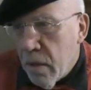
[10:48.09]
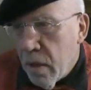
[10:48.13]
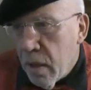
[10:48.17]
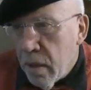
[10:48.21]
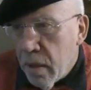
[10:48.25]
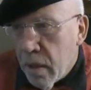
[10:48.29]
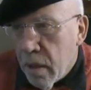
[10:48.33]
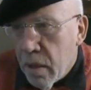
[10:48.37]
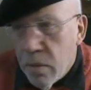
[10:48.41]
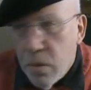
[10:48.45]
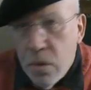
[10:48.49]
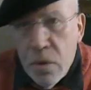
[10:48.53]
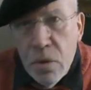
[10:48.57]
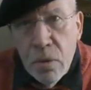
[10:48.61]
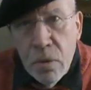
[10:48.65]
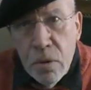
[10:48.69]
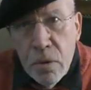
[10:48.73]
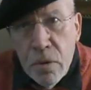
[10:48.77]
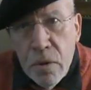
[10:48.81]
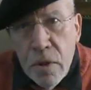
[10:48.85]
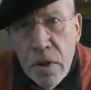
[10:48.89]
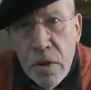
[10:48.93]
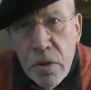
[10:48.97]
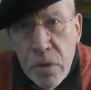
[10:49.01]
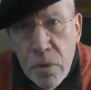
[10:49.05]
I think it was
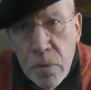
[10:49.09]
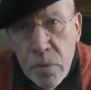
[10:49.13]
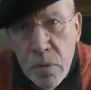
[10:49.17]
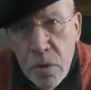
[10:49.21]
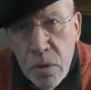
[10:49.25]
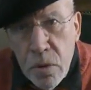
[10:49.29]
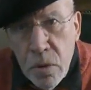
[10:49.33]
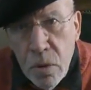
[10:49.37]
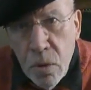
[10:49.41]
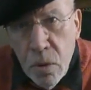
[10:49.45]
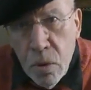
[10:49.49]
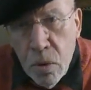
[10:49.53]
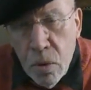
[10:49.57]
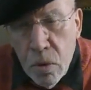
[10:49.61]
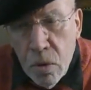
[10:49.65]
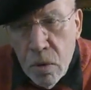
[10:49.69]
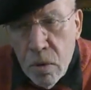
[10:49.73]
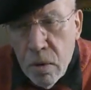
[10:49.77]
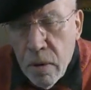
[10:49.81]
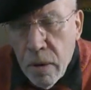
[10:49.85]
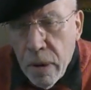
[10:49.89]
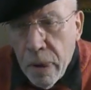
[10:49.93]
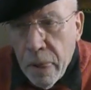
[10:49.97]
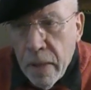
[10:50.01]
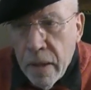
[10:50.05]
called Gresham's Law.
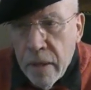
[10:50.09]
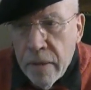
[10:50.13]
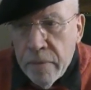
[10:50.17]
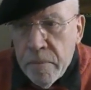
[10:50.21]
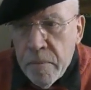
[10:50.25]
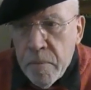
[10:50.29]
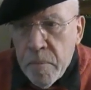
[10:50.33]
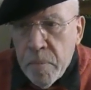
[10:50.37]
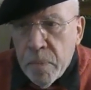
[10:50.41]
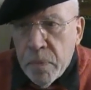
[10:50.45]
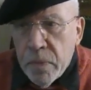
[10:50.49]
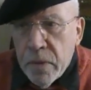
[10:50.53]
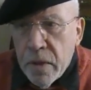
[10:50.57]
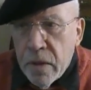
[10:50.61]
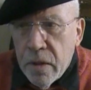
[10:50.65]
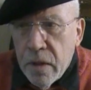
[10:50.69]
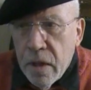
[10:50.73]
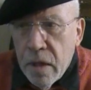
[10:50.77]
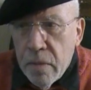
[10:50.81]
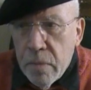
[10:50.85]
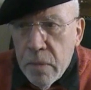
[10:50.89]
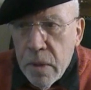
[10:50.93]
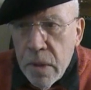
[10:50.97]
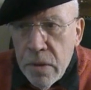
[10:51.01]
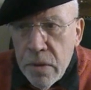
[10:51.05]

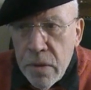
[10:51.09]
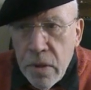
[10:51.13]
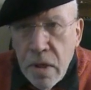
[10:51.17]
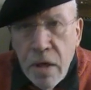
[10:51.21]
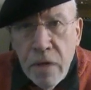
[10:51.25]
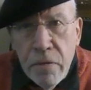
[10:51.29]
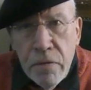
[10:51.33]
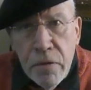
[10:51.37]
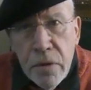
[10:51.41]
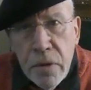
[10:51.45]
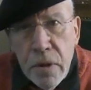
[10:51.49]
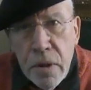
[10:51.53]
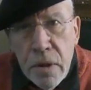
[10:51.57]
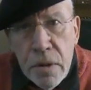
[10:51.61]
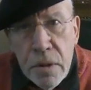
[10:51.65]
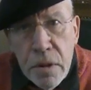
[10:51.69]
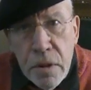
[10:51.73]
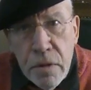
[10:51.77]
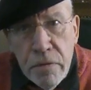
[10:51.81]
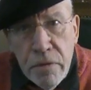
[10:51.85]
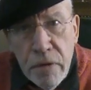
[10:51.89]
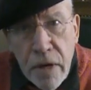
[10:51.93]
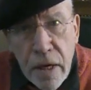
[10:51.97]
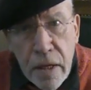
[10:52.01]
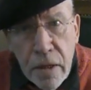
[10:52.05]
That means that everything is
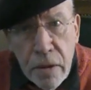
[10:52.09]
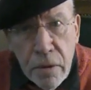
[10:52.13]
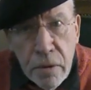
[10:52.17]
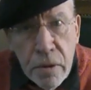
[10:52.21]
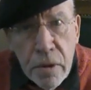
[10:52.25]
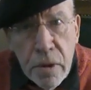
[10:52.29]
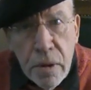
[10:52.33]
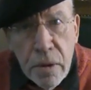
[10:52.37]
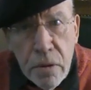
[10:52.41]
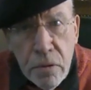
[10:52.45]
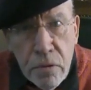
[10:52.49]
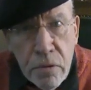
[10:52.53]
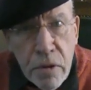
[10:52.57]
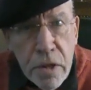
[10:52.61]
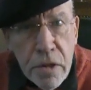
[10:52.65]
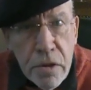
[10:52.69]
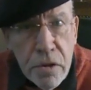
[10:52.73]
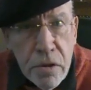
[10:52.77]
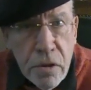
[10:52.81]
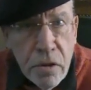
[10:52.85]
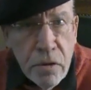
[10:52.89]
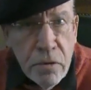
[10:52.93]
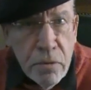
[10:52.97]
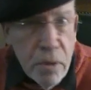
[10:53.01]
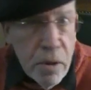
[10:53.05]
devalued in the
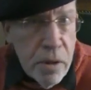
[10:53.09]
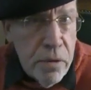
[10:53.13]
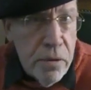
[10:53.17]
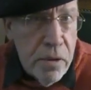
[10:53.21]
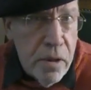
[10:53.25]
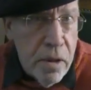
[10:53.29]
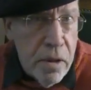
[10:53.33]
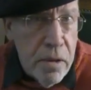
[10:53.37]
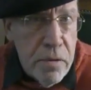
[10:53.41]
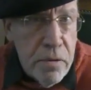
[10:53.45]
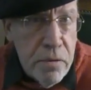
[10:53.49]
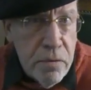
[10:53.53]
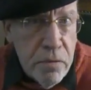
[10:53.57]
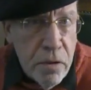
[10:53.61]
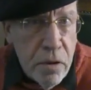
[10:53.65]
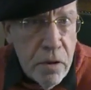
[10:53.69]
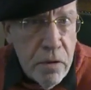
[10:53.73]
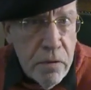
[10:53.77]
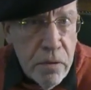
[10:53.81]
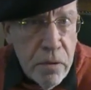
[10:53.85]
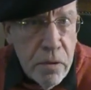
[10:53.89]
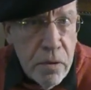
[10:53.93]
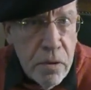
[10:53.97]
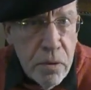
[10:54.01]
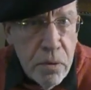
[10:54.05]
ratio
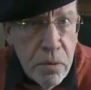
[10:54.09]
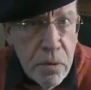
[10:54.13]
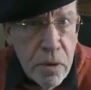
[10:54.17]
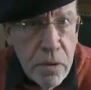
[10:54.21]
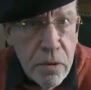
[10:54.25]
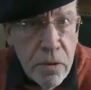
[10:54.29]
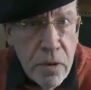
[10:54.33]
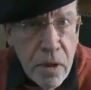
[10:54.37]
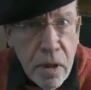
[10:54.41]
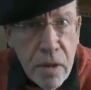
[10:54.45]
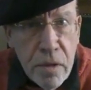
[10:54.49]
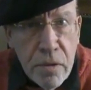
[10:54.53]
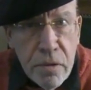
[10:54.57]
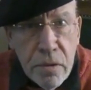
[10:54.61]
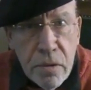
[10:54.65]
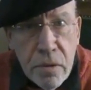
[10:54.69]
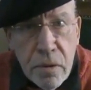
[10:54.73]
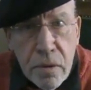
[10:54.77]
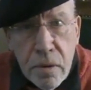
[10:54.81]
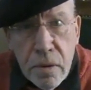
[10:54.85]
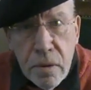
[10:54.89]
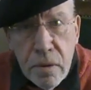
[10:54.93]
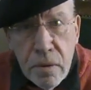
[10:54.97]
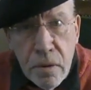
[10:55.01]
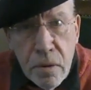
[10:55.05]
1,500 to
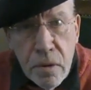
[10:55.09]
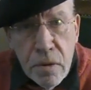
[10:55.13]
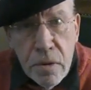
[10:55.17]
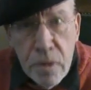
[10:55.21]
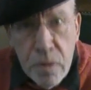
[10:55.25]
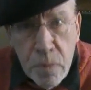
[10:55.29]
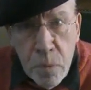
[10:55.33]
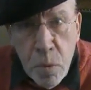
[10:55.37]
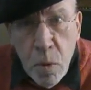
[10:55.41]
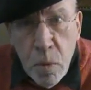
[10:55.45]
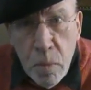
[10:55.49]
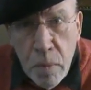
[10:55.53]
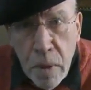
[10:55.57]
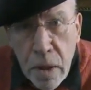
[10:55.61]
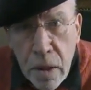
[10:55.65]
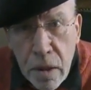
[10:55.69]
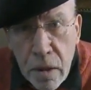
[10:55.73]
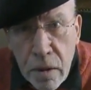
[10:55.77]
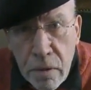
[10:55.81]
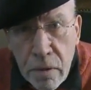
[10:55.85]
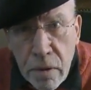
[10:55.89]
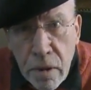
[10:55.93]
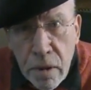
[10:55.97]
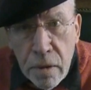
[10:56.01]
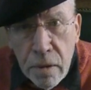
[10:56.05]
1,000, because there's more
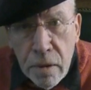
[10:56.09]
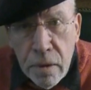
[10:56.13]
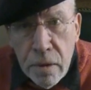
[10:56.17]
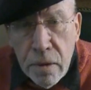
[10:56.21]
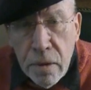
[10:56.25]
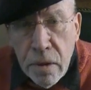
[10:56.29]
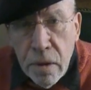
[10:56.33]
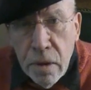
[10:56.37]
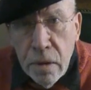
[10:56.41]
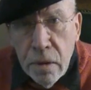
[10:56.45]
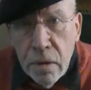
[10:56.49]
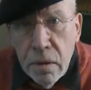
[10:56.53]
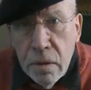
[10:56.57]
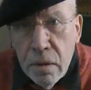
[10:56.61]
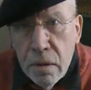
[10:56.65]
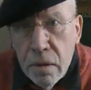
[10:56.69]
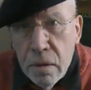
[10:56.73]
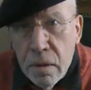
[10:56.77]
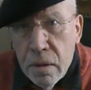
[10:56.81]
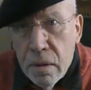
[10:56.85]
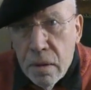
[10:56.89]
money around, okay?